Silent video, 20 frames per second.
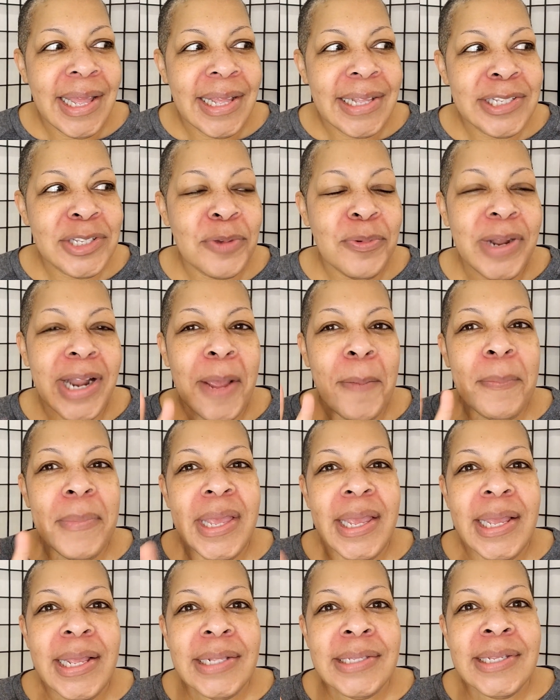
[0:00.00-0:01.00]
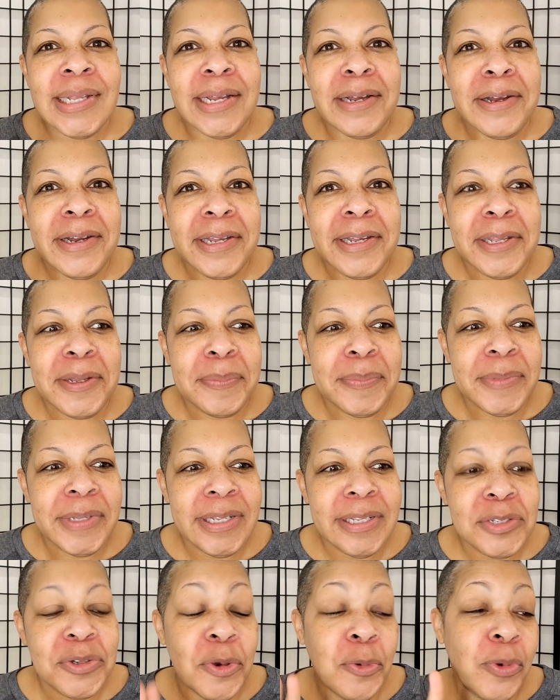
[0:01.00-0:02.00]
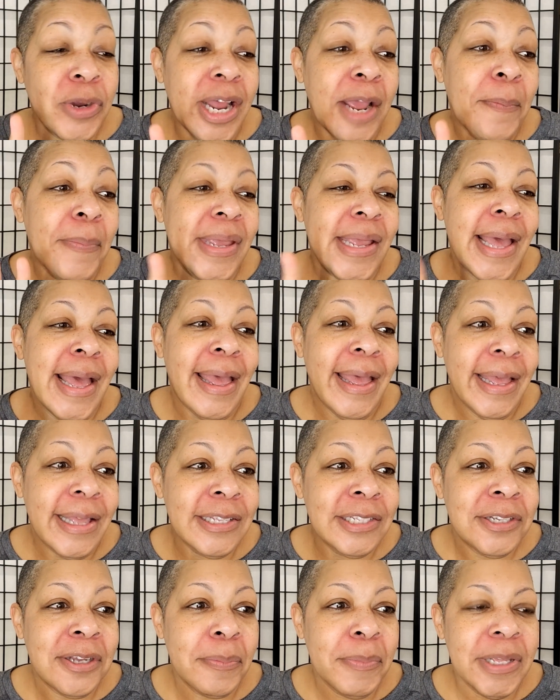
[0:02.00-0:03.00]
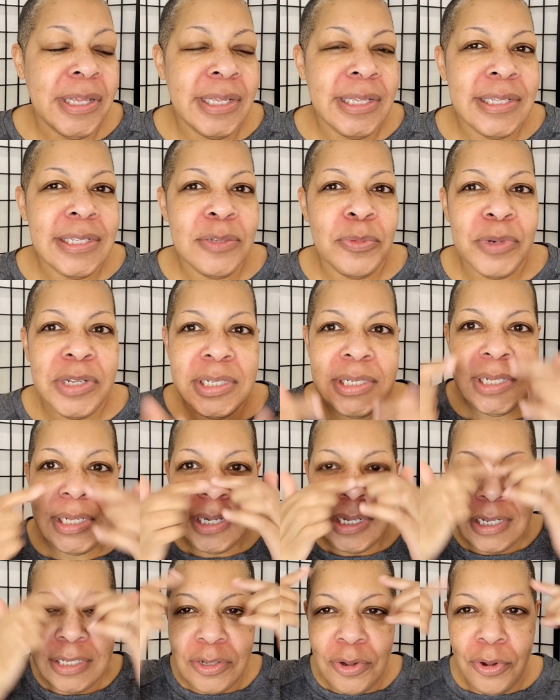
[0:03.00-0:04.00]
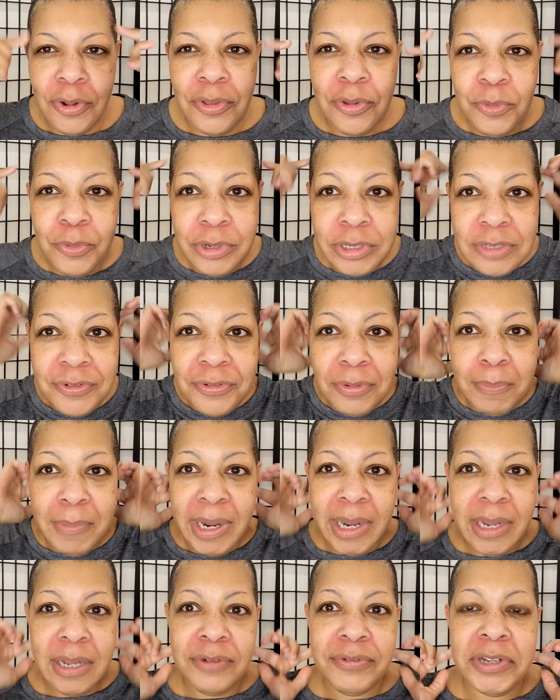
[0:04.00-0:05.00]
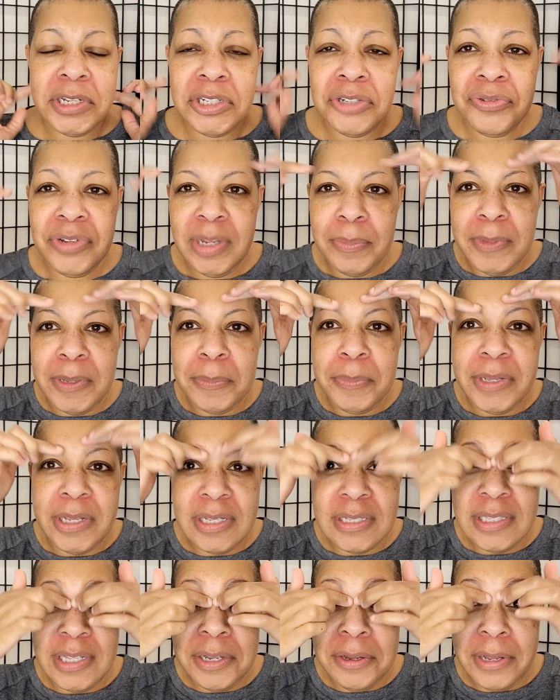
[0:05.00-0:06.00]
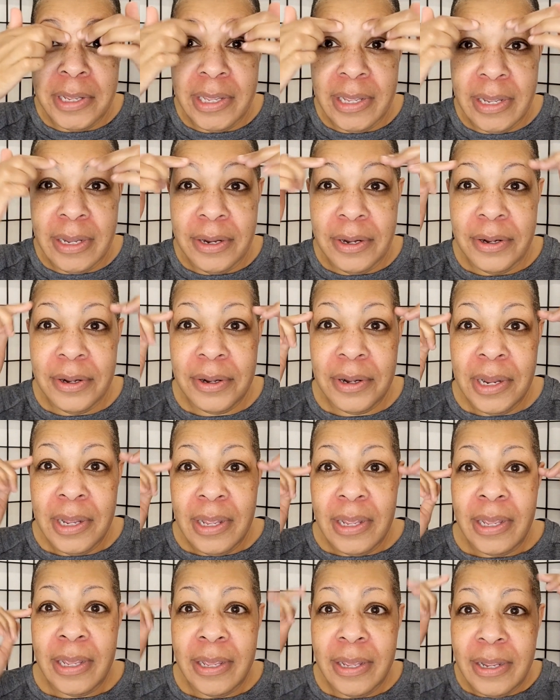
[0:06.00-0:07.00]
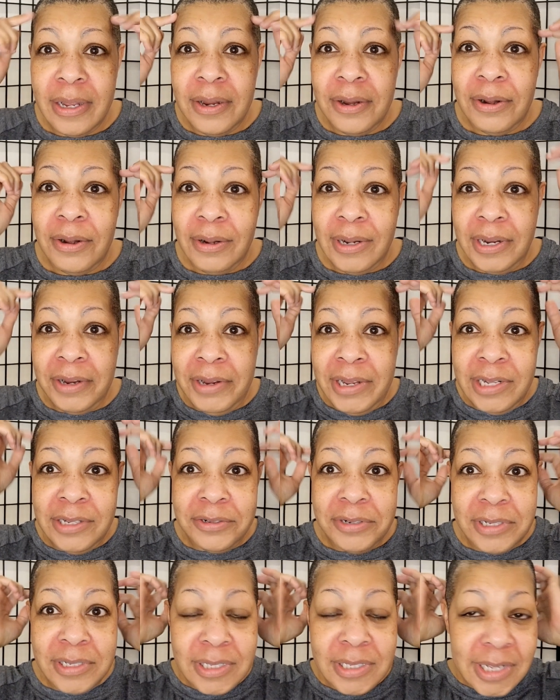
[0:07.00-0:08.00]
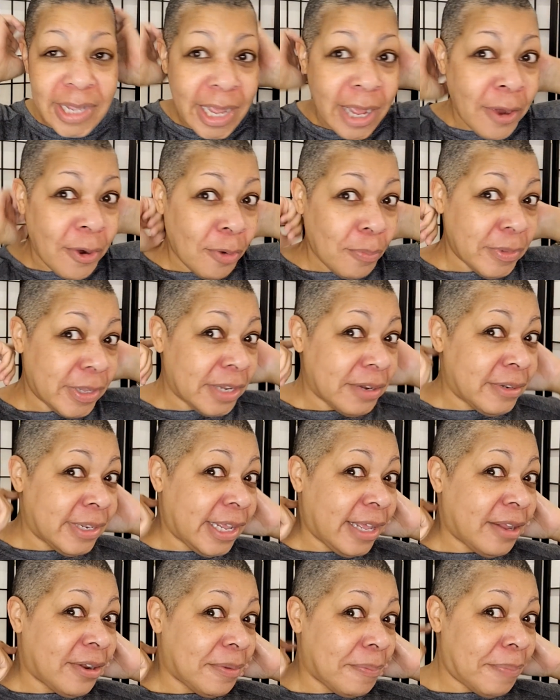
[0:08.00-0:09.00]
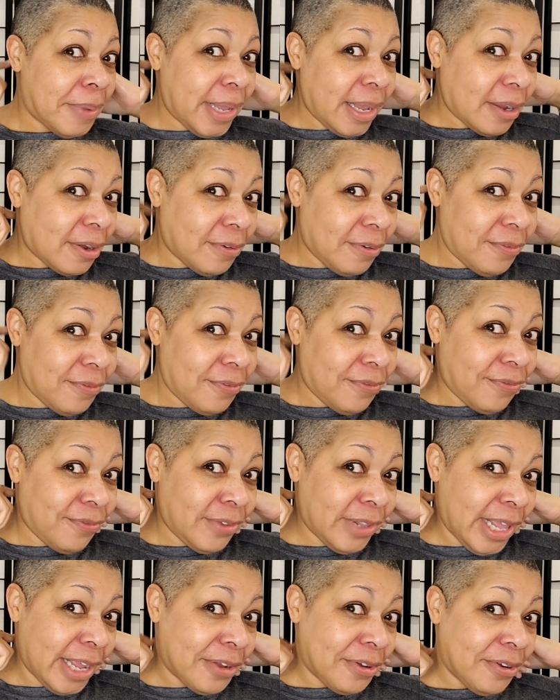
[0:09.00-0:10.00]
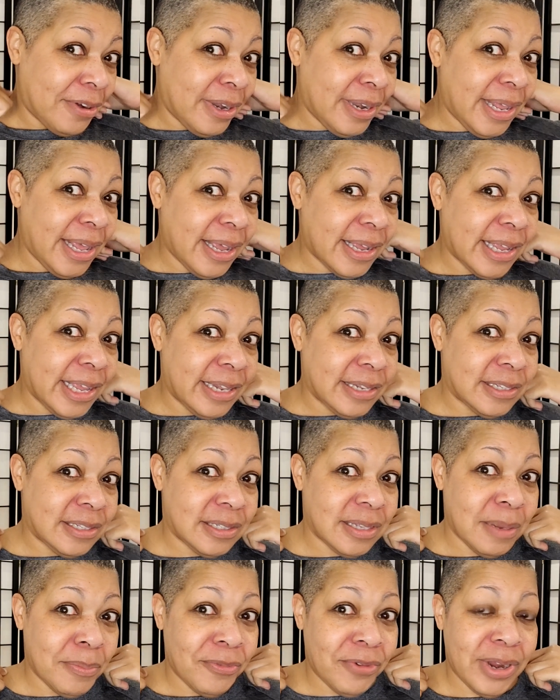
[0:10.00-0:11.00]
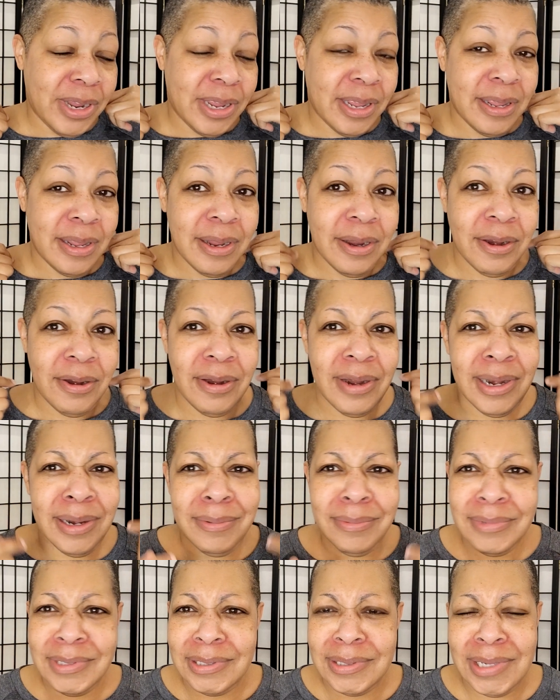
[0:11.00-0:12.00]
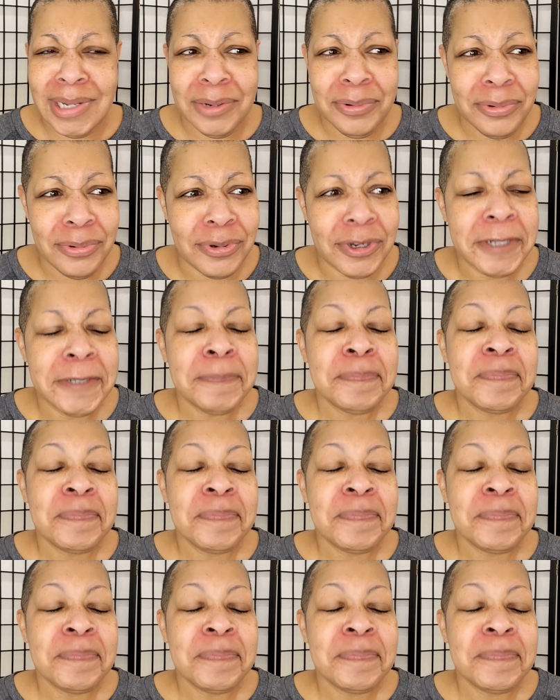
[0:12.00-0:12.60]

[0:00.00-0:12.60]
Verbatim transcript: So what I may tell him is, or what I may ask him is, once he does all the ones for migraine treatment, because they're here, here, they're in your scalp, they're down the back of like your neck, and some right here. And I'm just like, ooh.